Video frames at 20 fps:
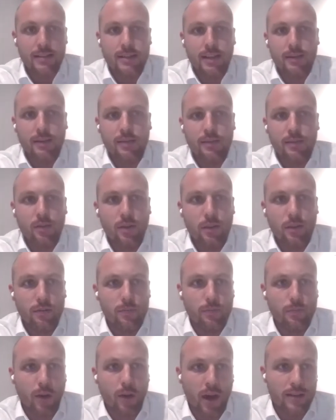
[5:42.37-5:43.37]
It's had
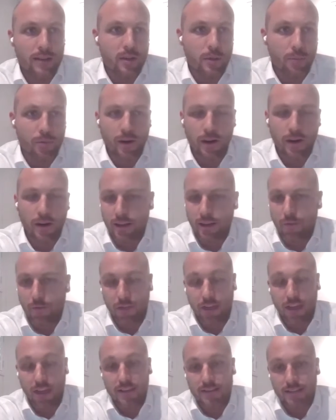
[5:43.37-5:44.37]
mines operating there for
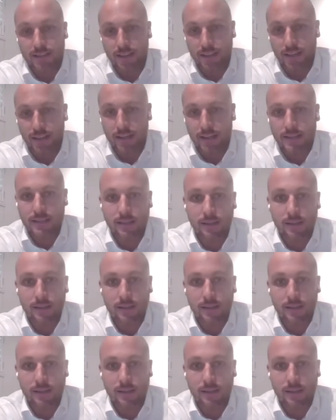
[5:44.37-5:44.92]
thousands of years,